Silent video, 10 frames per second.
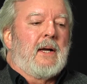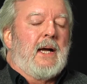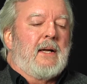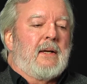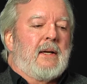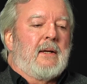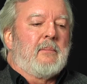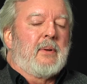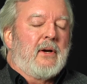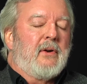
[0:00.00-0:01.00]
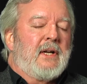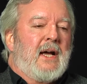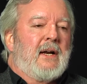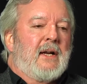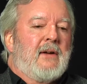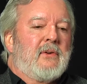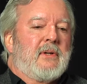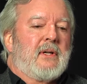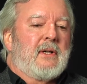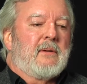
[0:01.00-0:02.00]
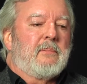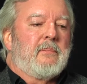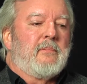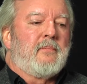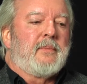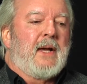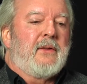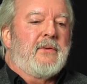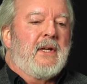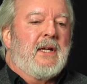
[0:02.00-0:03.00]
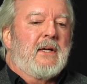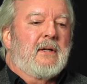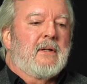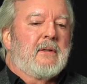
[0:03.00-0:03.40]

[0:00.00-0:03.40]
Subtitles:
But on 9/11, I think,